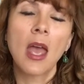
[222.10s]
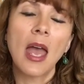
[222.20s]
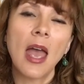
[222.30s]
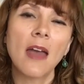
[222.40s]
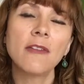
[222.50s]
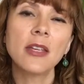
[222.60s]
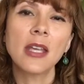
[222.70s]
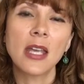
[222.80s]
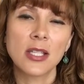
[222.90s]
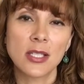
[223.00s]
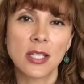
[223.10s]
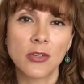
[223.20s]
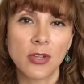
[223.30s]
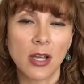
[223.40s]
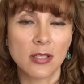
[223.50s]
Having a
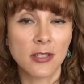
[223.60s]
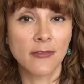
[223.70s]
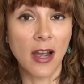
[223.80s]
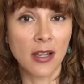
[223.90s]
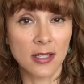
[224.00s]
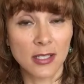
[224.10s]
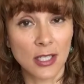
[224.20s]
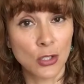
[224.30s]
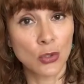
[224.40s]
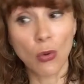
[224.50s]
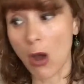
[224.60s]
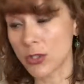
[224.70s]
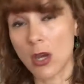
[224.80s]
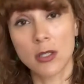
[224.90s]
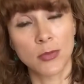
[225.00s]
Syria divided into
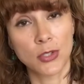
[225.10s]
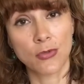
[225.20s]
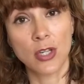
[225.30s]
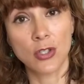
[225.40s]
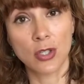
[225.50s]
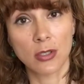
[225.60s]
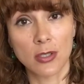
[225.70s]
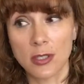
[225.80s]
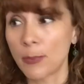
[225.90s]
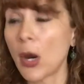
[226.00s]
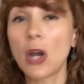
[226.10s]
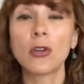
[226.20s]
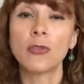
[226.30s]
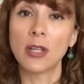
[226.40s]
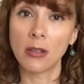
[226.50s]
autonomous regions, part
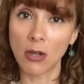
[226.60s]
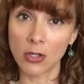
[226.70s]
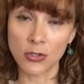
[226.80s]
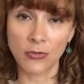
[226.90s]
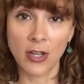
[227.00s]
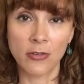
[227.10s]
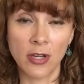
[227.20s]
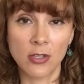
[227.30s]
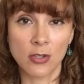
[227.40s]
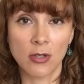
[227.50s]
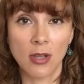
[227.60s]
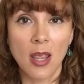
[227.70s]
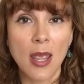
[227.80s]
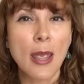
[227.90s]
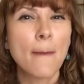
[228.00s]
of a larger federation,
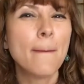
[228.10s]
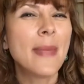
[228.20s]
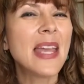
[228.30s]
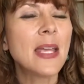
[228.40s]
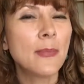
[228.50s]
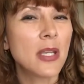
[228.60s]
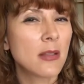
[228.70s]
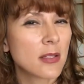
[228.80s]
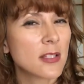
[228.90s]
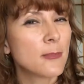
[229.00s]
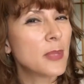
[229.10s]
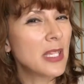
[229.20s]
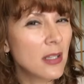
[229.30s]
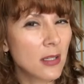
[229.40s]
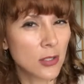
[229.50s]
may be the
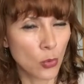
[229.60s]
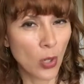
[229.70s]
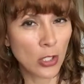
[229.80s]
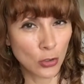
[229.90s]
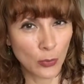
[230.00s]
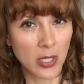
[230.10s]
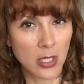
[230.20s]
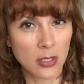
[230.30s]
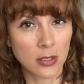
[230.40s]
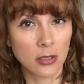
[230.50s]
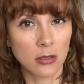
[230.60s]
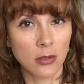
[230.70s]
speediest way to peace.